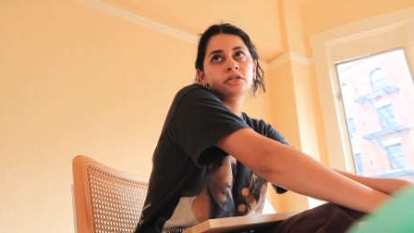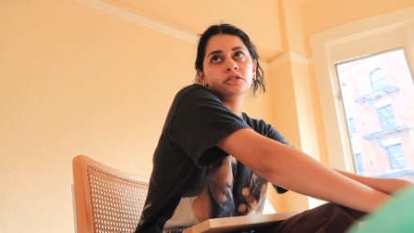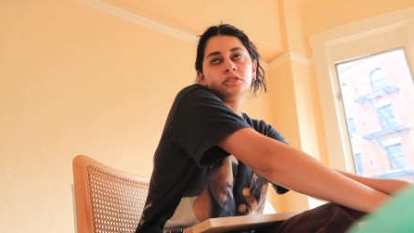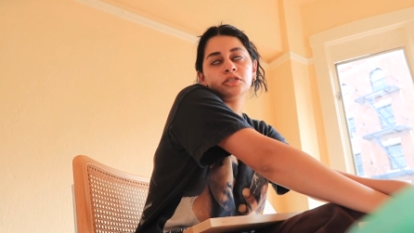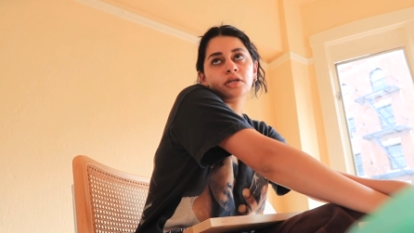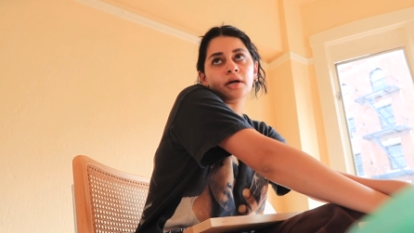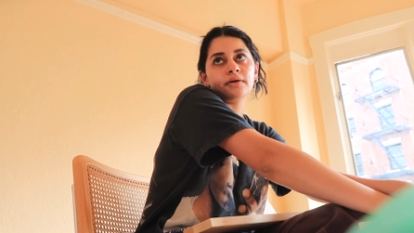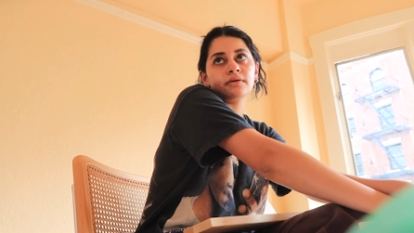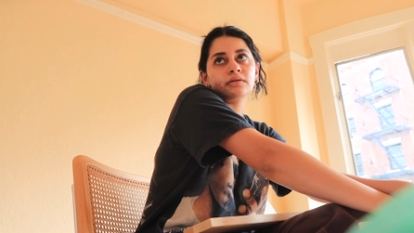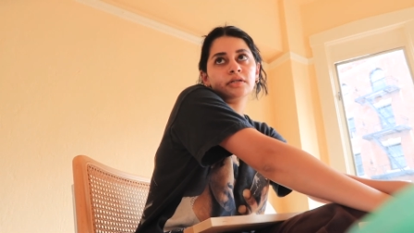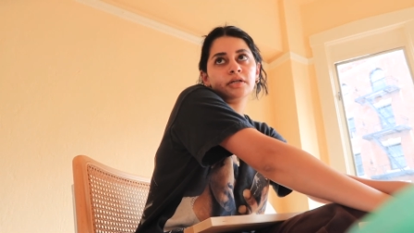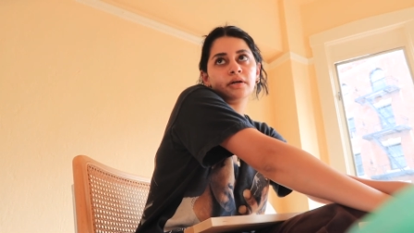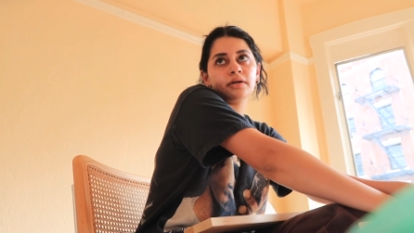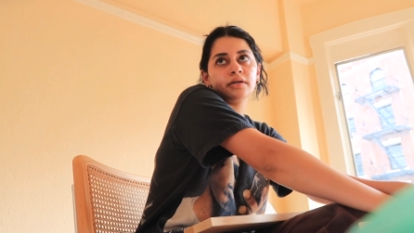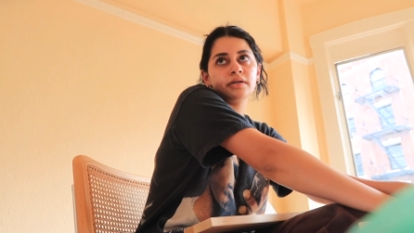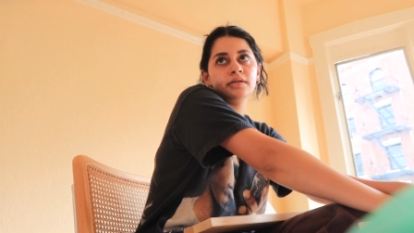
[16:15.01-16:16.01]
shower
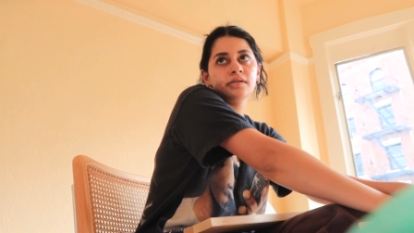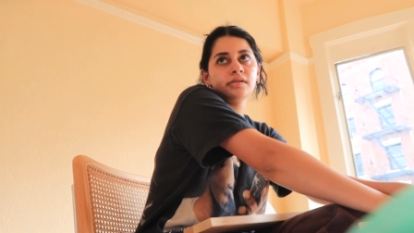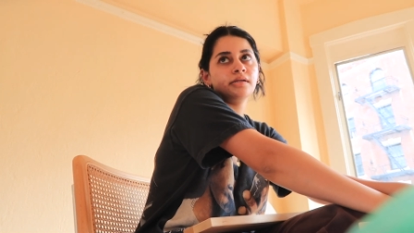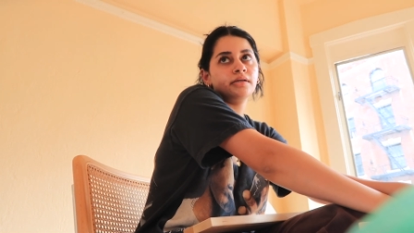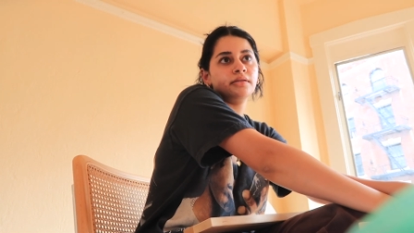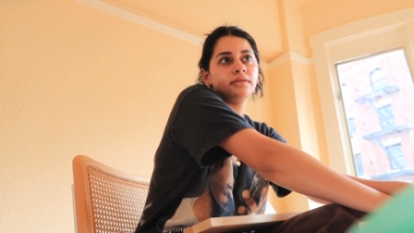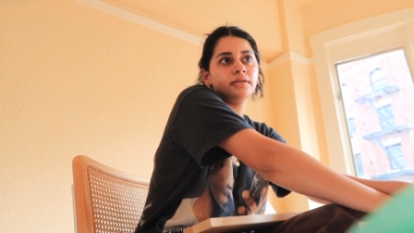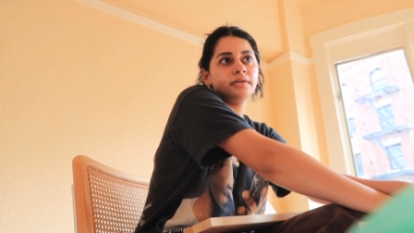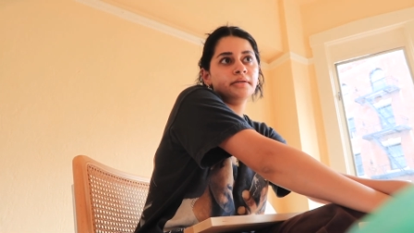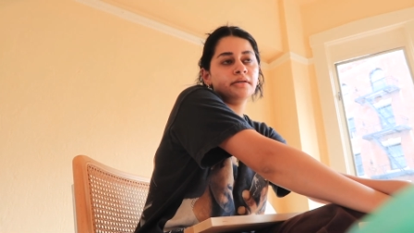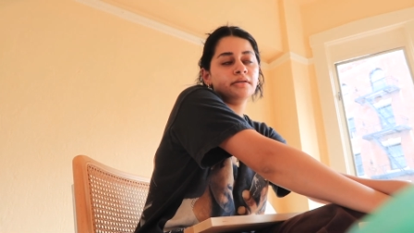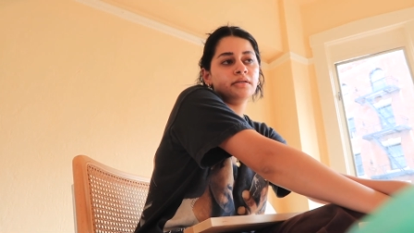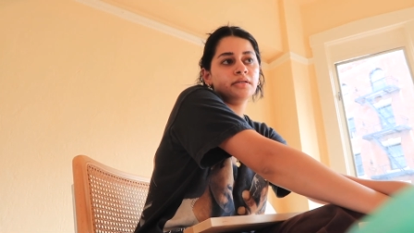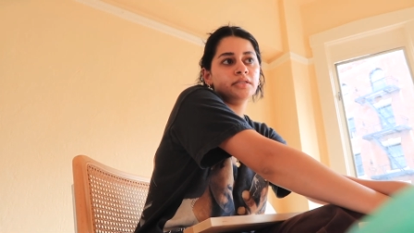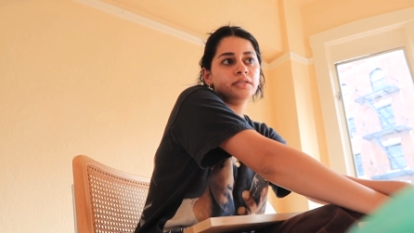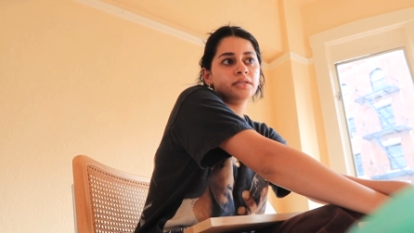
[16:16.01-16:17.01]
curtain and then I
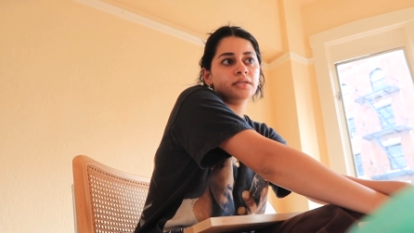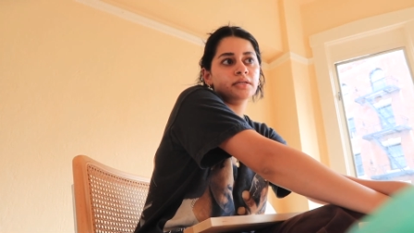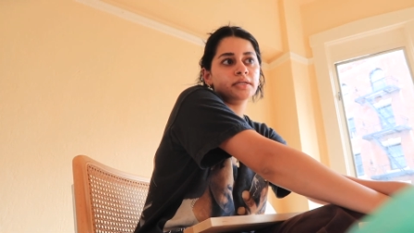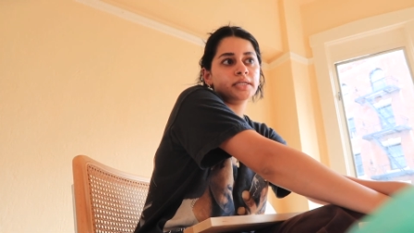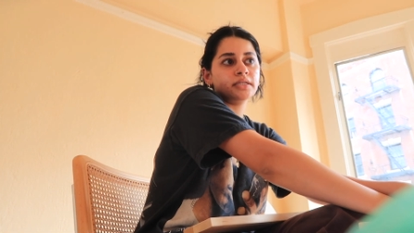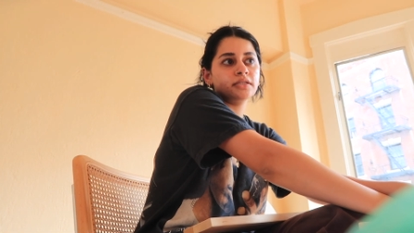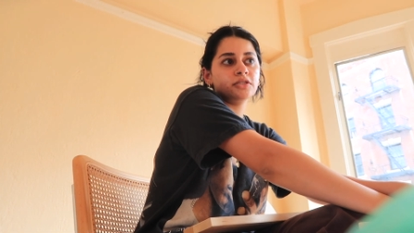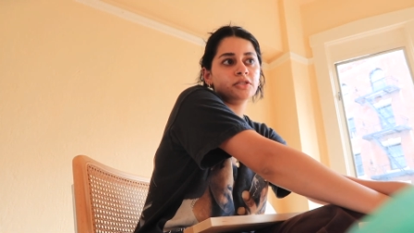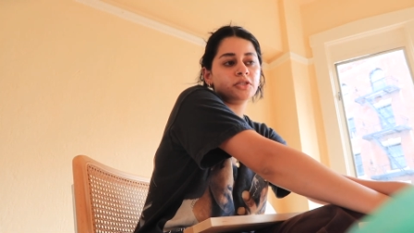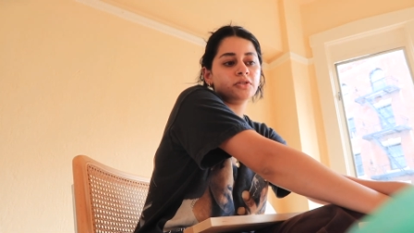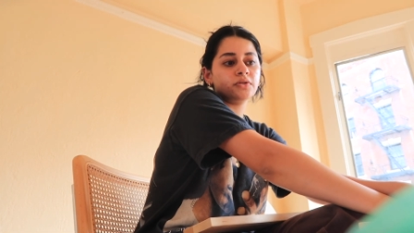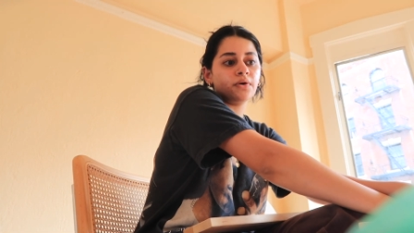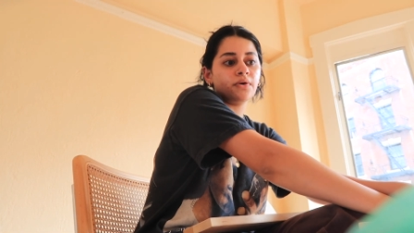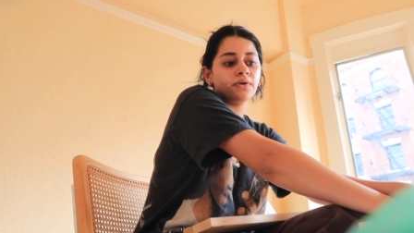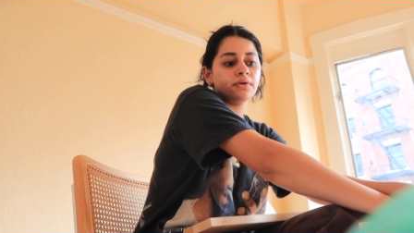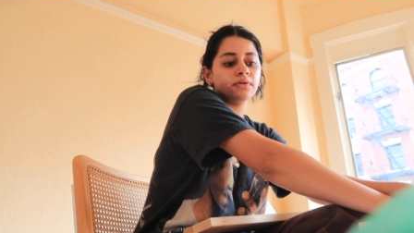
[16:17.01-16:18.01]
need to like
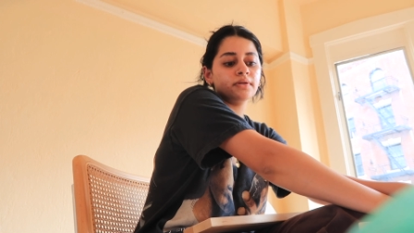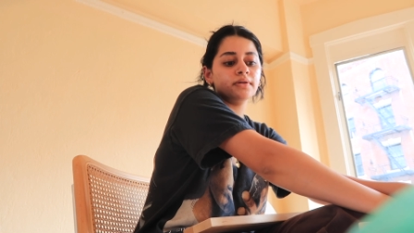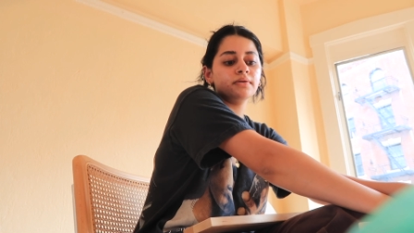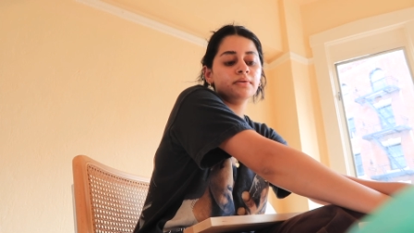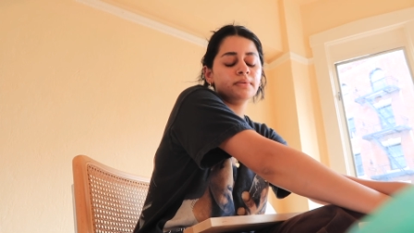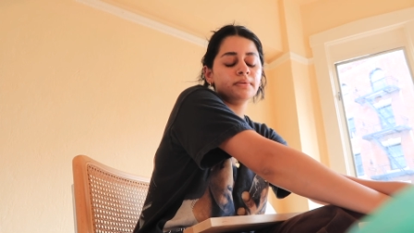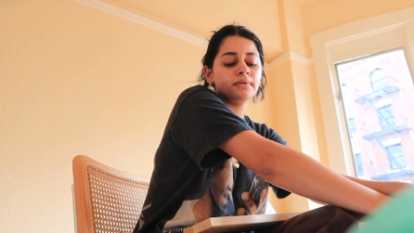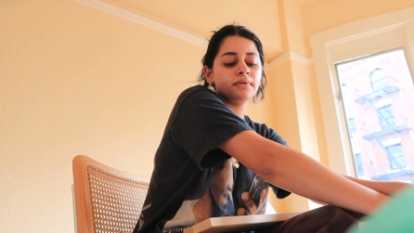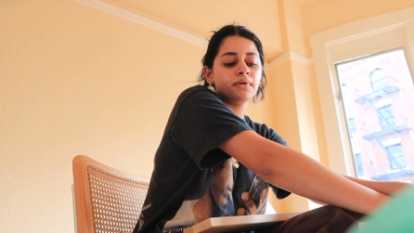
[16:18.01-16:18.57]
install